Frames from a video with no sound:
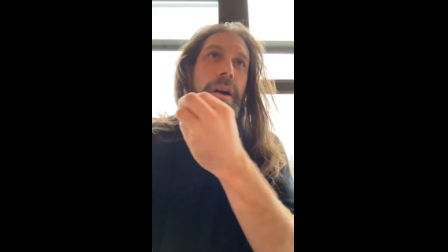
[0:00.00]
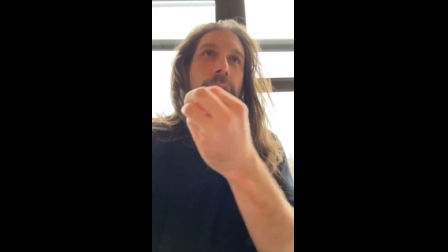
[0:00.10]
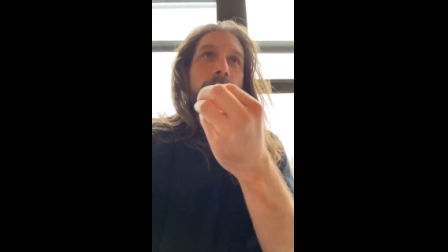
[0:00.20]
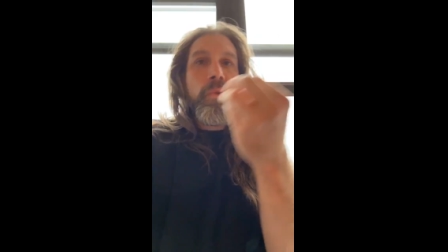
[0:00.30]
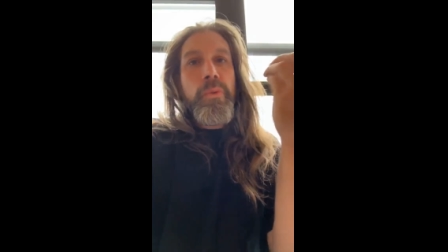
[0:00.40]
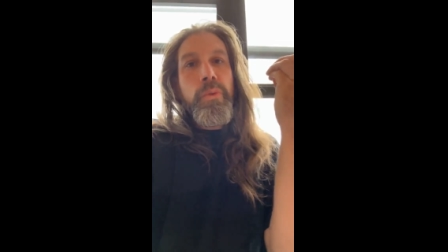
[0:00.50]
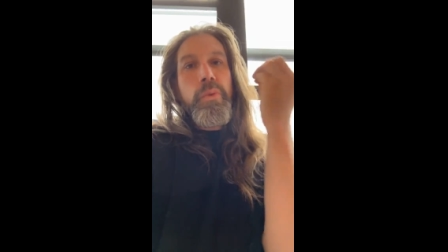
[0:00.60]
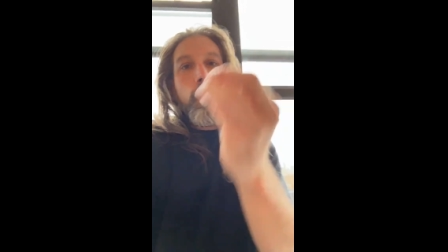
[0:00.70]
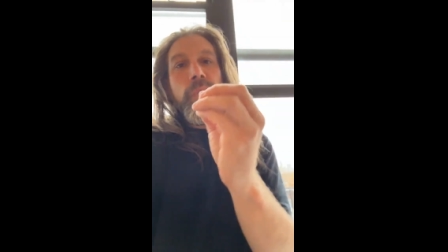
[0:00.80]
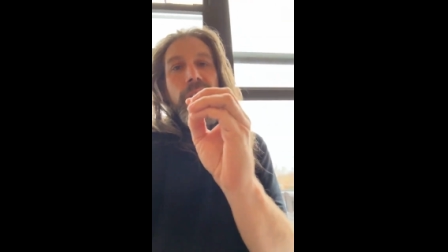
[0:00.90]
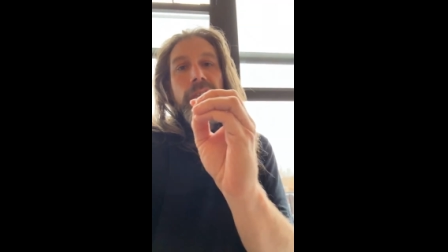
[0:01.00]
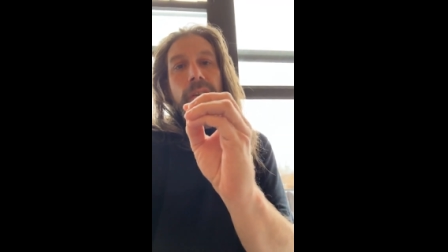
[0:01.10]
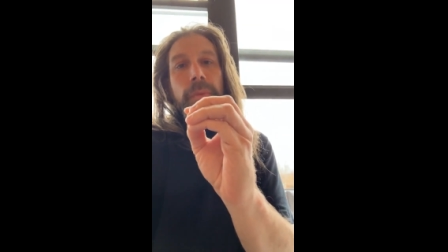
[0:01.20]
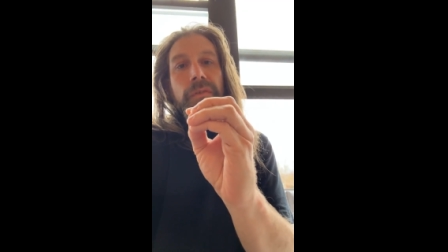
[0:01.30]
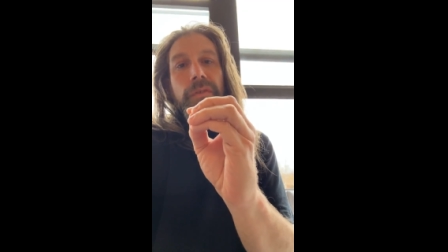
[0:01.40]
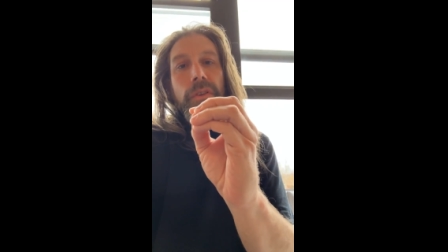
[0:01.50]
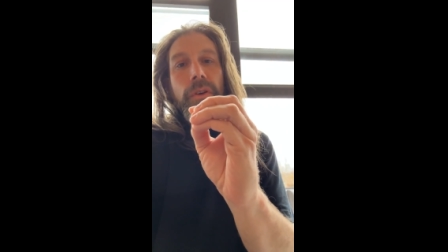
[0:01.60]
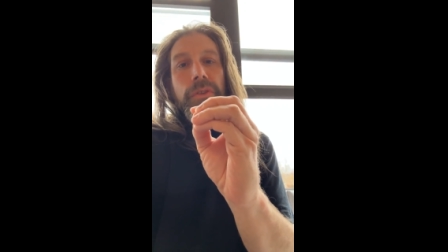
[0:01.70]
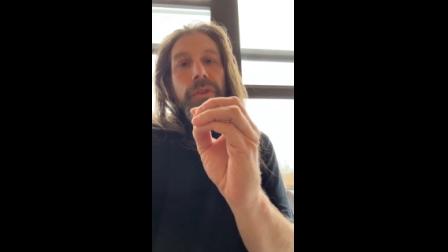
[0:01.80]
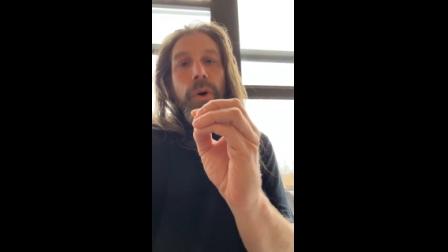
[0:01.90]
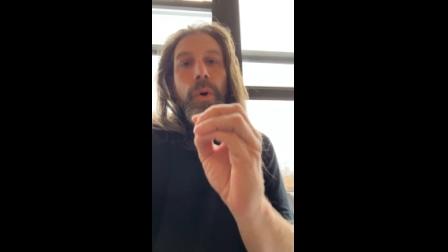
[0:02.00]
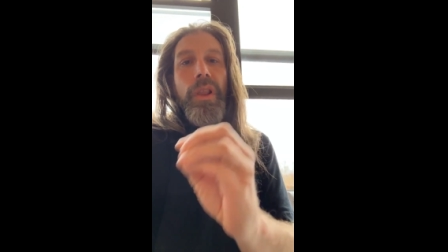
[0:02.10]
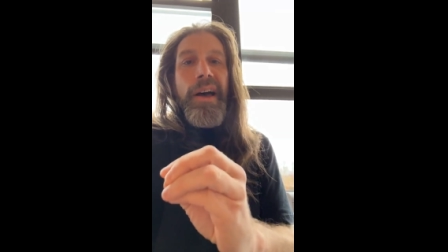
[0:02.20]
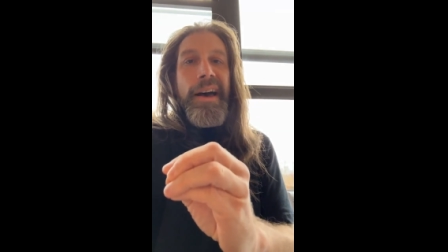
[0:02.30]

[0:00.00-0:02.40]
Um, we need to commit to a to whole